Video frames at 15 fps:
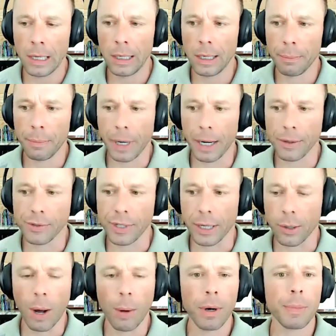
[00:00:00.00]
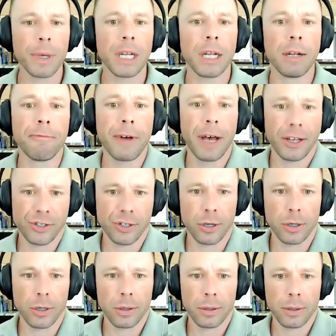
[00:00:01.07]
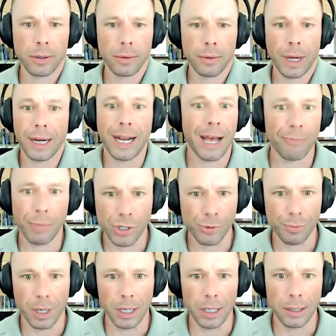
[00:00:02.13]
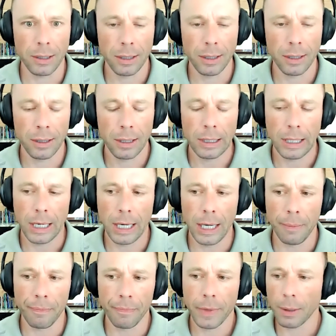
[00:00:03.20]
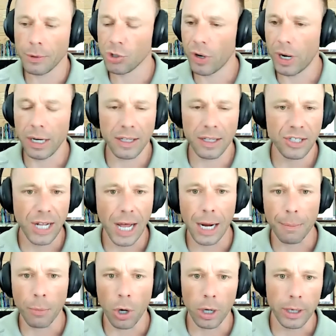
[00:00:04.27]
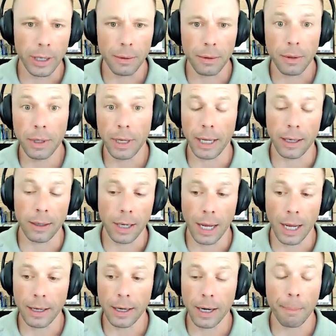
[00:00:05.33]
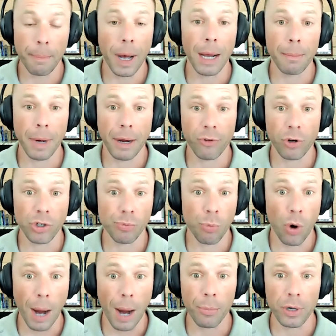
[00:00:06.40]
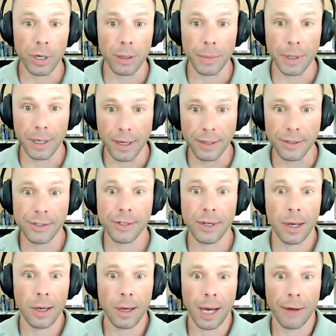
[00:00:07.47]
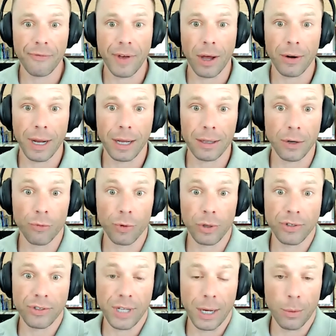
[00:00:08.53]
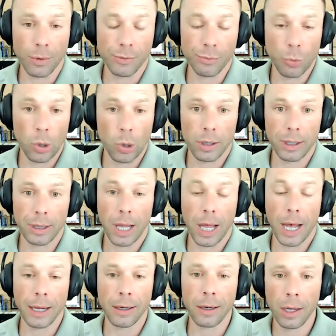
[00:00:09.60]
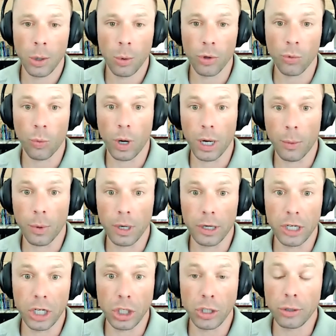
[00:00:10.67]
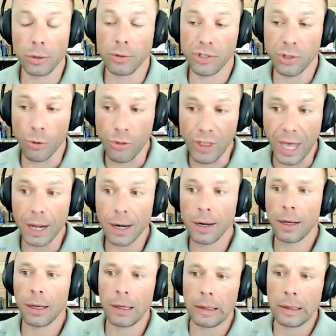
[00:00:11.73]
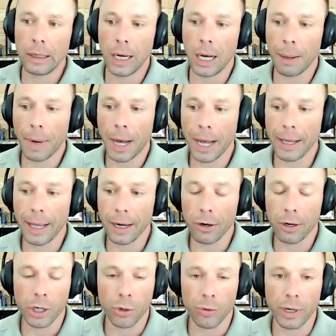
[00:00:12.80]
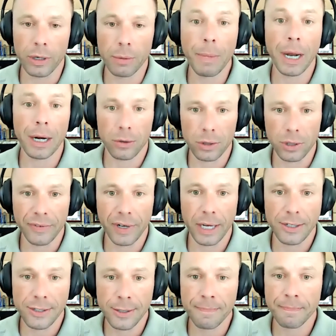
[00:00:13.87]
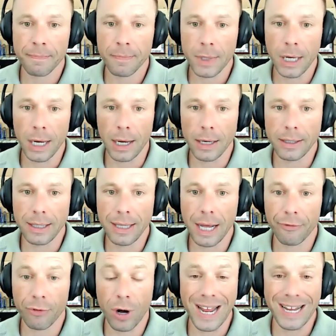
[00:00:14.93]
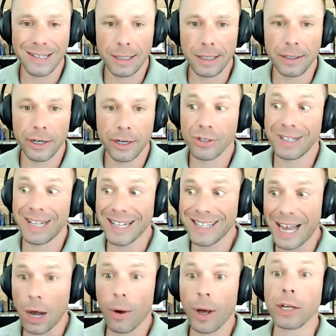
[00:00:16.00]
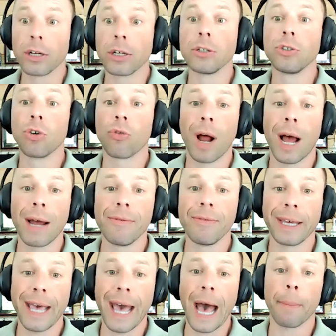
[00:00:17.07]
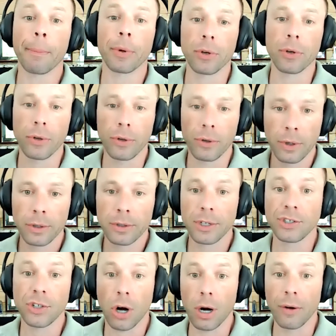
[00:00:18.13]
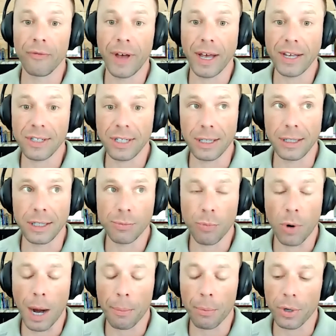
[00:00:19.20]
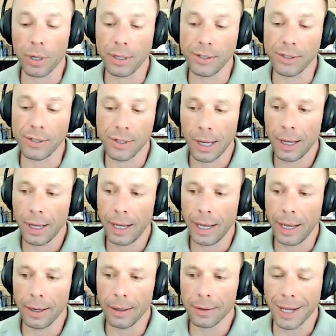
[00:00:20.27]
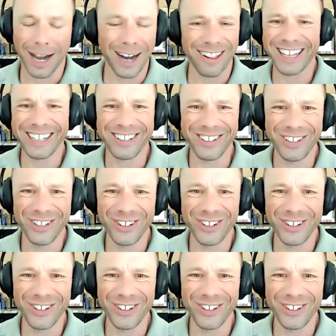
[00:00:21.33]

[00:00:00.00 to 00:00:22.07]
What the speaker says: But I was like, well, I want to be an investor. I didn't have much money. I was trading in the stock market, and I ended up buying my first property because I found out that real estate was more in line with what I wanted to do. So then I entered a career in medical device. I did that for 18 years, and that's how I derived the capital to start investing in these properties. And kind of like you,